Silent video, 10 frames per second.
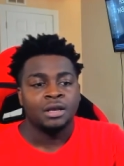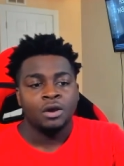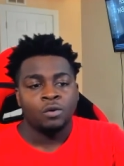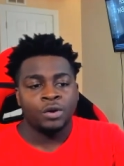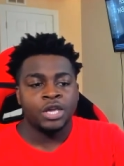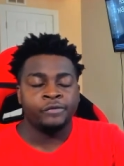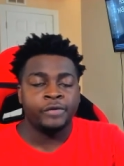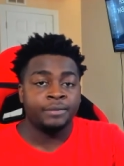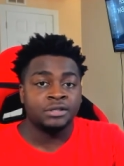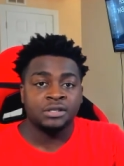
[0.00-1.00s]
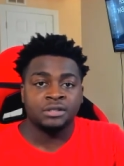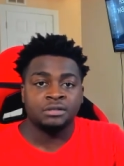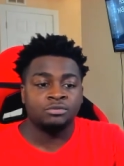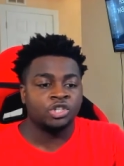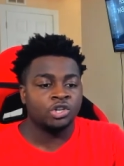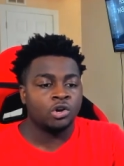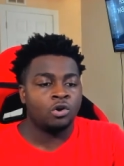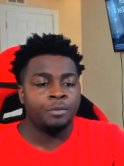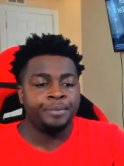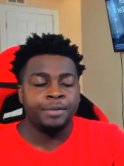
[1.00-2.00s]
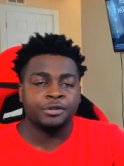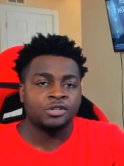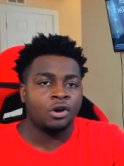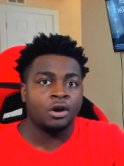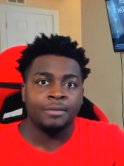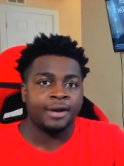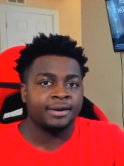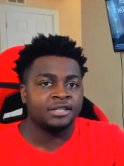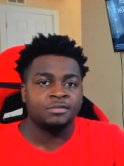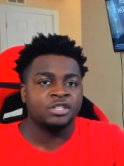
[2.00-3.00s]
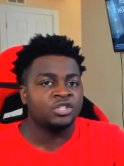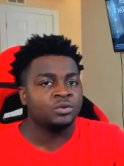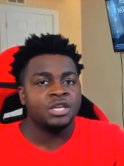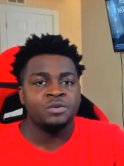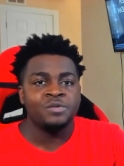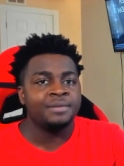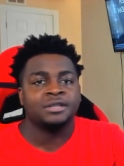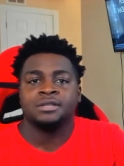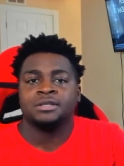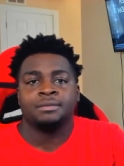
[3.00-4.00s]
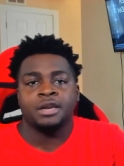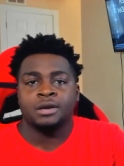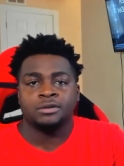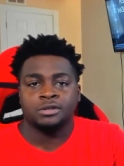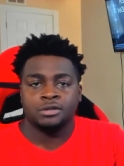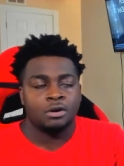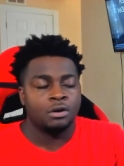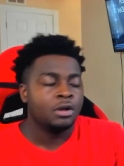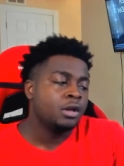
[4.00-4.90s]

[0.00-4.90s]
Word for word: when he remixes some shit or people talk about it as much as when he remixes somebody else's song.